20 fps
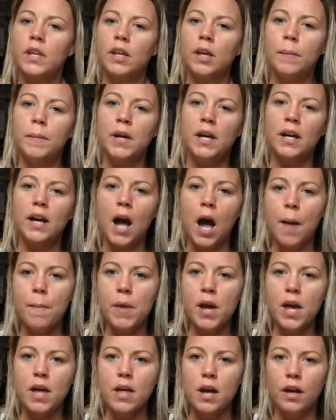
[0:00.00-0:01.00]
give me a
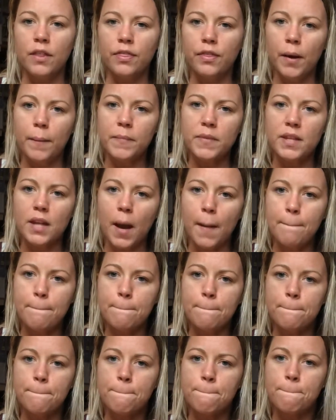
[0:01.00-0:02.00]
comment, a thumbs up,
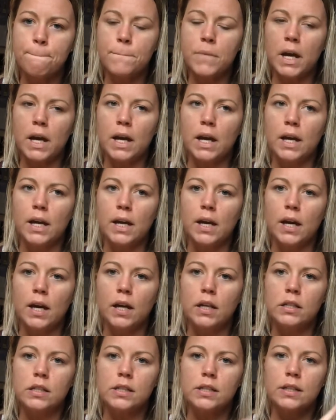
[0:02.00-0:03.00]

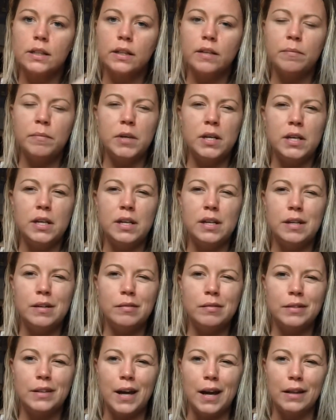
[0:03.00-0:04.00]
and leave me,
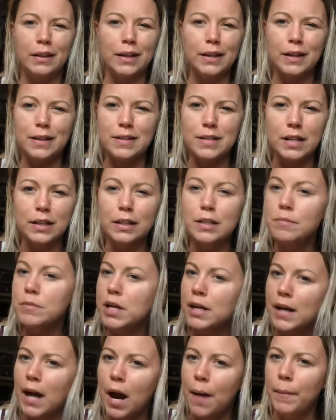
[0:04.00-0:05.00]
yeah, like I said, leave me a
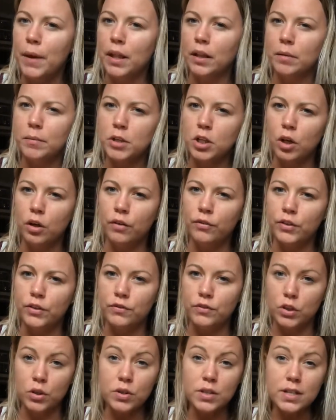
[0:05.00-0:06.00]
comment. Let me know if you've
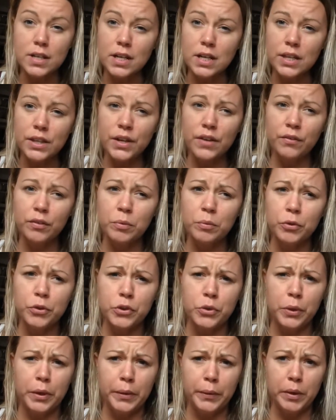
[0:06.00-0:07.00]
used anything from Rue
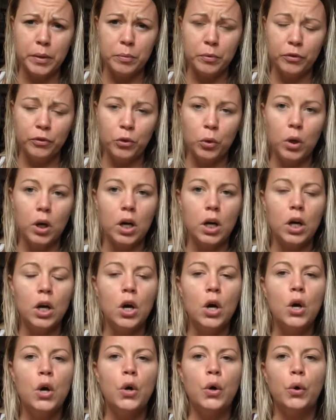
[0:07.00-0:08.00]
21 before,
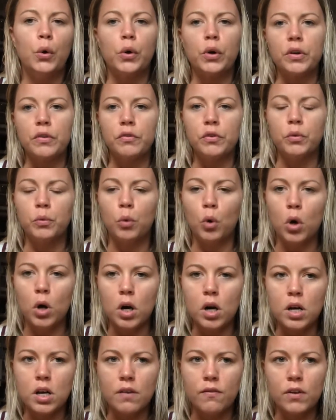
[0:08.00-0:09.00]
or if you wore
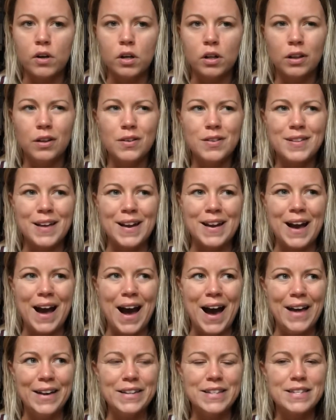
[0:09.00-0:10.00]
any of their clothes. I
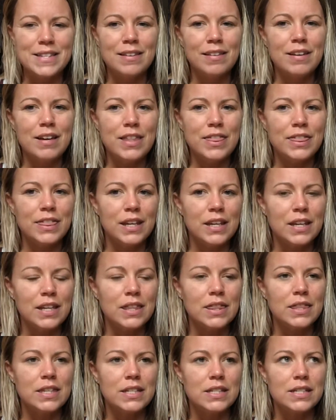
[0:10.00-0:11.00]
honestly think
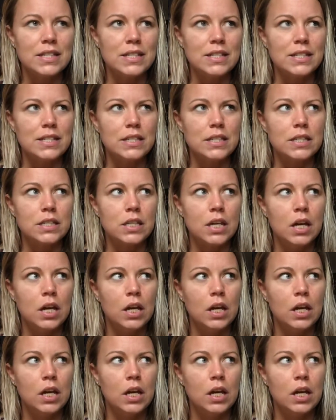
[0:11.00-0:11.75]
this is